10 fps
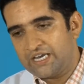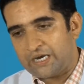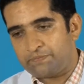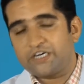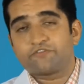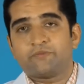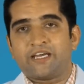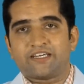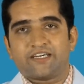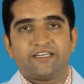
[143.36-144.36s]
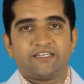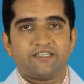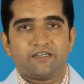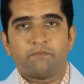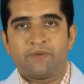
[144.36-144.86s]
Apart from
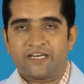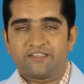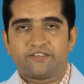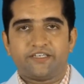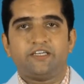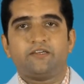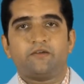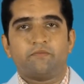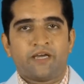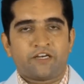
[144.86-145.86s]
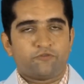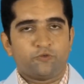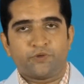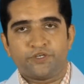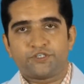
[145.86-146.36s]
ankyrin, band 3, band
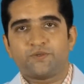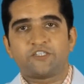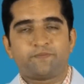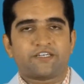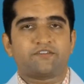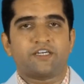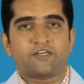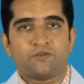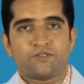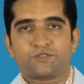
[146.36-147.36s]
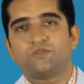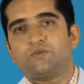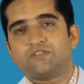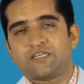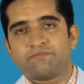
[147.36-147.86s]
4.2 and spectrin are
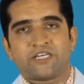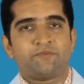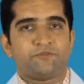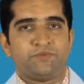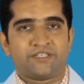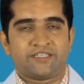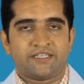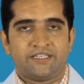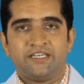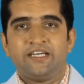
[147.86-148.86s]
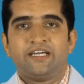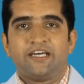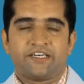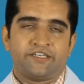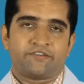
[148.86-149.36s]
also sometimes mutated in
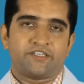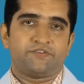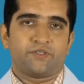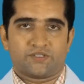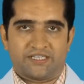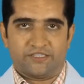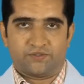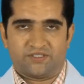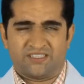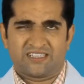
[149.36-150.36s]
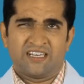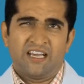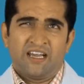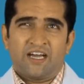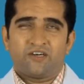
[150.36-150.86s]
hereditary spherocytosis.
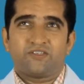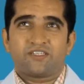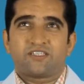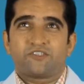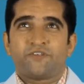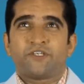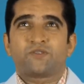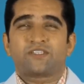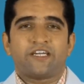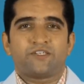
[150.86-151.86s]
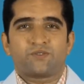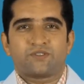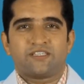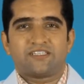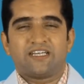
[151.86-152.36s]
How does
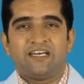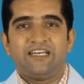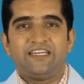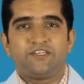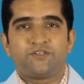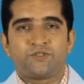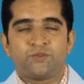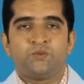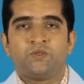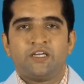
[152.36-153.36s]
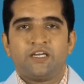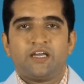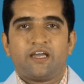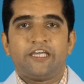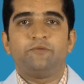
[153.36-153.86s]
spherocytosis lead to
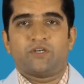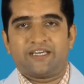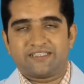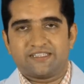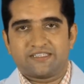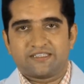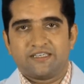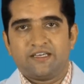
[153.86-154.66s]
hemolysis?